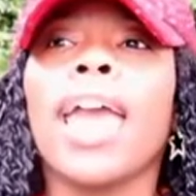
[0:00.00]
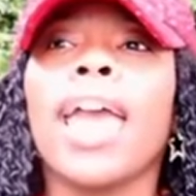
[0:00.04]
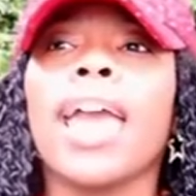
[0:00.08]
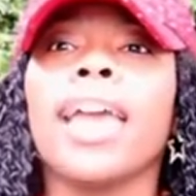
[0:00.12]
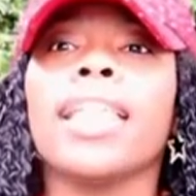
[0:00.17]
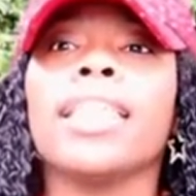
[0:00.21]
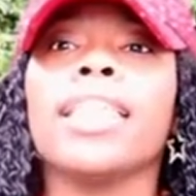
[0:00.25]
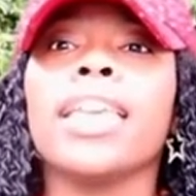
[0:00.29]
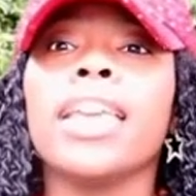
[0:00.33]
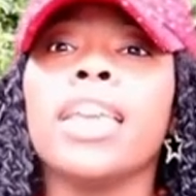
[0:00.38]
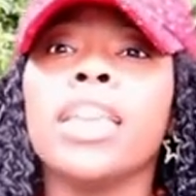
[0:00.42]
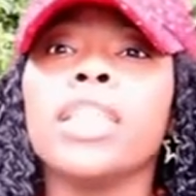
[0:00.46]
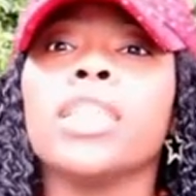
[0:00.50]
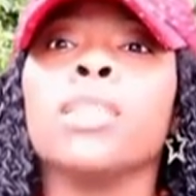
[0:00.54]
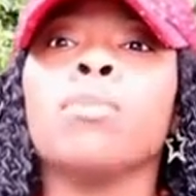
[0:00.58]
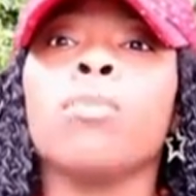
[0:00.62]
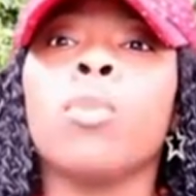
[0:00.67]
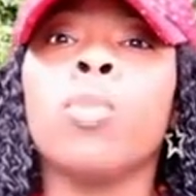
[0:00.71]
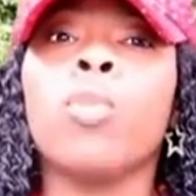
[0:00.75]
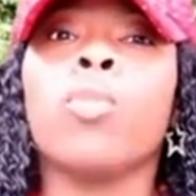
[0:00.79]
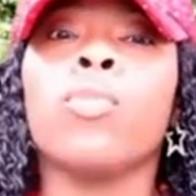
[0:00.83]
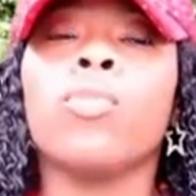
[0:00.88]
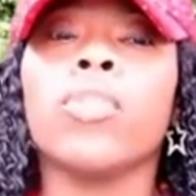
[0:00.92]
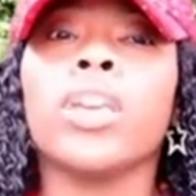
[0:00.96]
and these
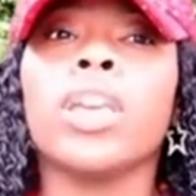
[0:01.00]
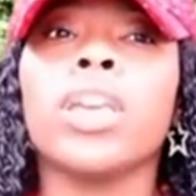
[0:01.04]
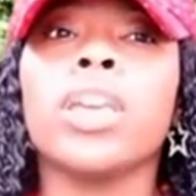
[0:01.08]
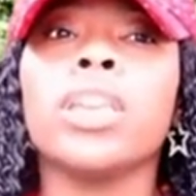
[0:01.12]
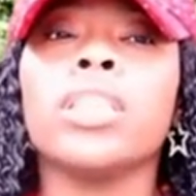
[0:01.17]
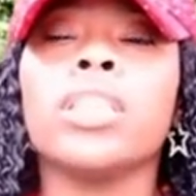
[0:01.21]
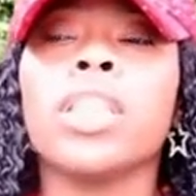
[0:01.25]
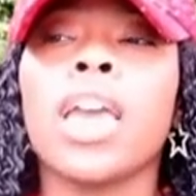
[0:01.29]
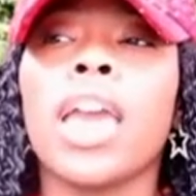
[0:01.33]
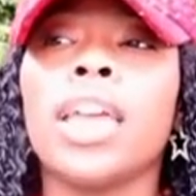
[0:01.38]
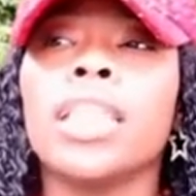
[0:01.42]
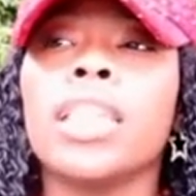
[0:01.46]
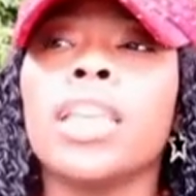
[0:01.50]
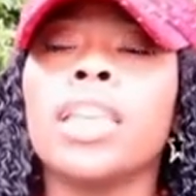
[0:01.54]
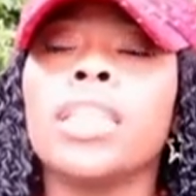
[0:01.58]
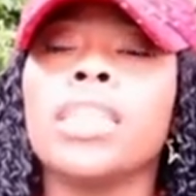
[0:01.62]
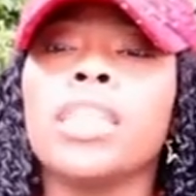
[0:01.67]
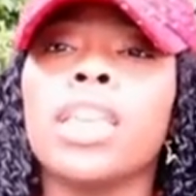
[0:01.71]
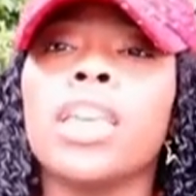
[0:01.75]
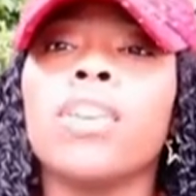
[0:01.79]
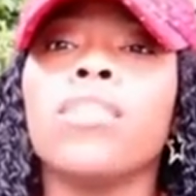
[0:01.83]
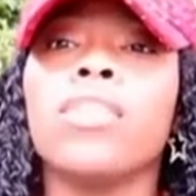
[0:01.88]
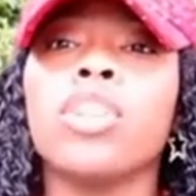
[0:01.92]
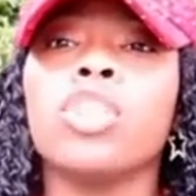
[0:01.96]
movies and
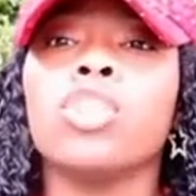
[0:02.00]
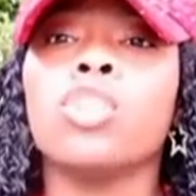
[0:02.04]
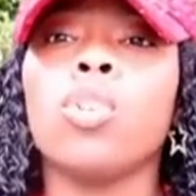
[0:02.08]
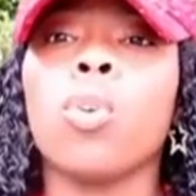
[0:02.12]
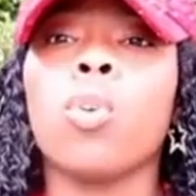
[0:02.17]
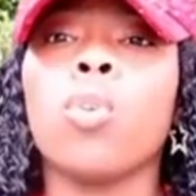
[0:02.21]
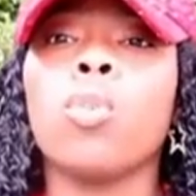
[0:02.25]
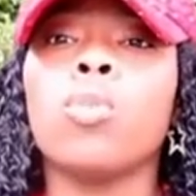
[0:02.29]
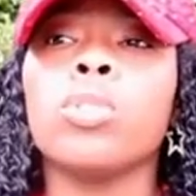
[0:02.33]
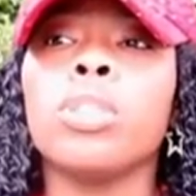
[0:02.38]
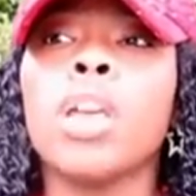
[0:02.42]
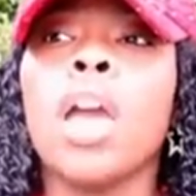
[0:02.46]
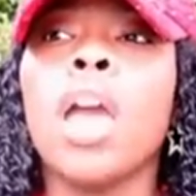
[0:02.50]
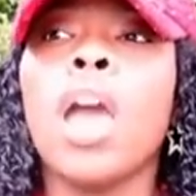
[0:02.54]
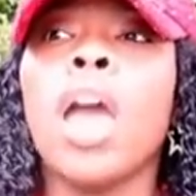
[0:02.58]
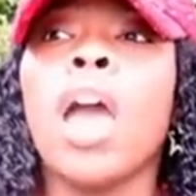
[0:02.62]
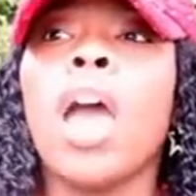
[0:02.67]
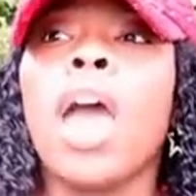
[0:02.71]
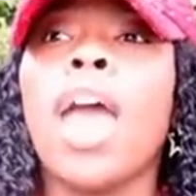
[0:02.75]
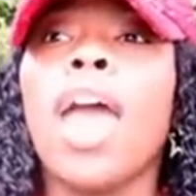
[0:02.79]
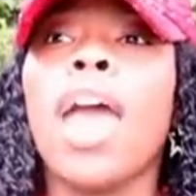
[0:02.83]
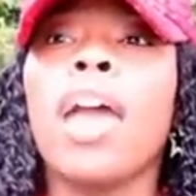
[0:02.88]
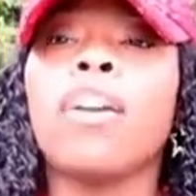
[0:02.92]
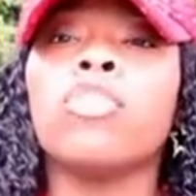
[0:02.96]
these TV shows
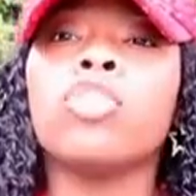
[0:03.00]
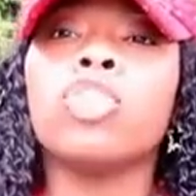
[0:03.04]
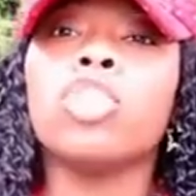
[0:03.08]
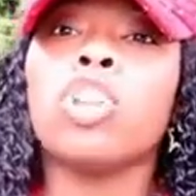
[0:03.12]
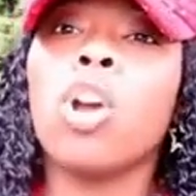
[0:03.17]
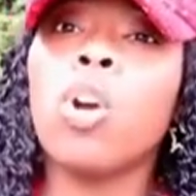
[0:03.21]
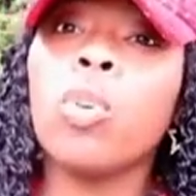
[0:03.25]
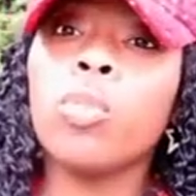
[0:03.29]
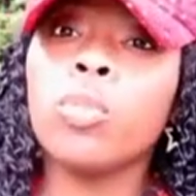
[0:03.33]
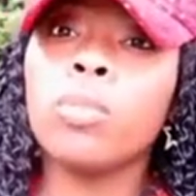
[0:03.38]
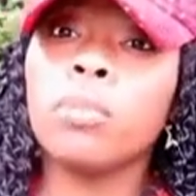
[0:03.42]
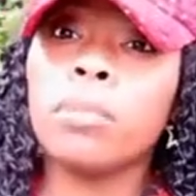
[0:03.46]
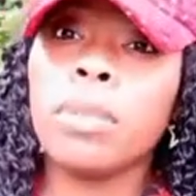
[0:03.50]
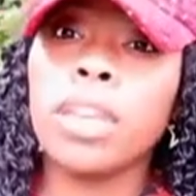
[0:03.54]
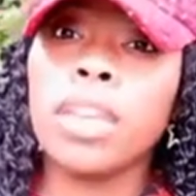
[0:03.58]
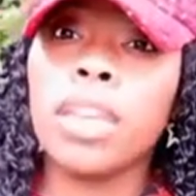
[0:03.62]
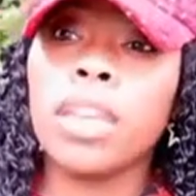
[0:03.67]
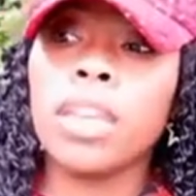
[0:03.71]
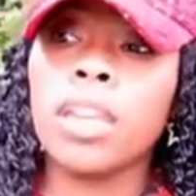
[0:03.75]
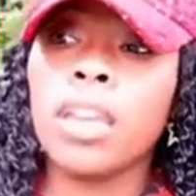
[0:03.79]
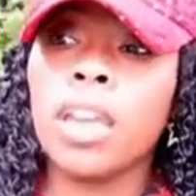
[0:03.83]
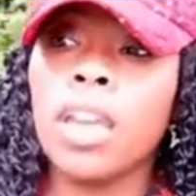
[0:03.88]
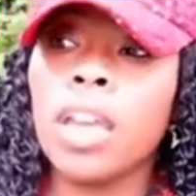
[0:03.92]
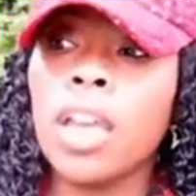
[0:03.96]
have shown
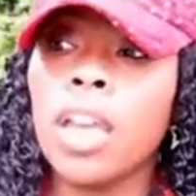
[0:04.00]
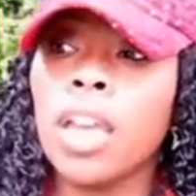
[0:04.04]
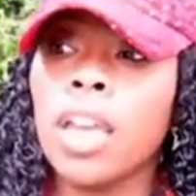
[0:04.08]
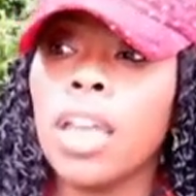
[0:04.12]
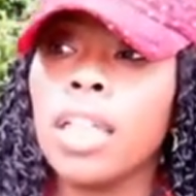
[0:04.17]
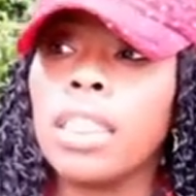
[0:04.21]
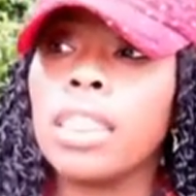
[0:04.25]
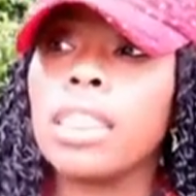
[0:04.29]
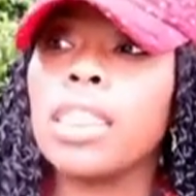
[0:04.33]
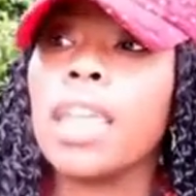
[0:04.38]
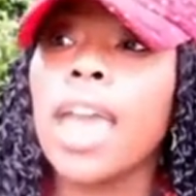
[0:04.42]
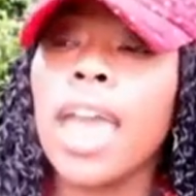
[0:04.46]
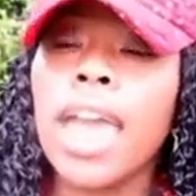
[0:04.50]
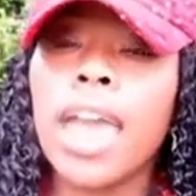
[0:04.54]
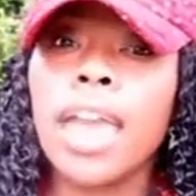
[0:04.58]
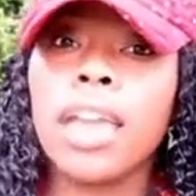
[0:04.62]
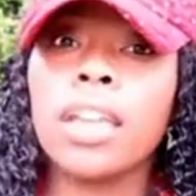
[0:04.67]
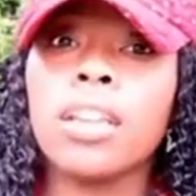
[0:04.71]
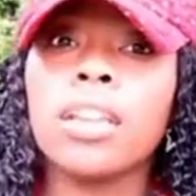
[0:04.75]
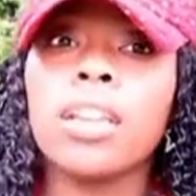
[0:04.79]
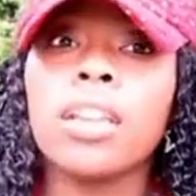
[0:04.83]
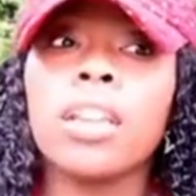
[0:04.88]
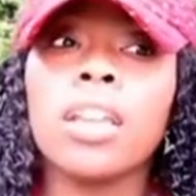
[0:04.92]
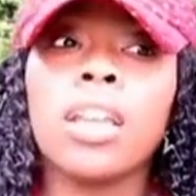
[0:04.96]
me
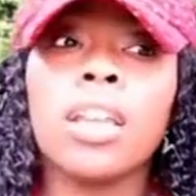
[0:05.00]
that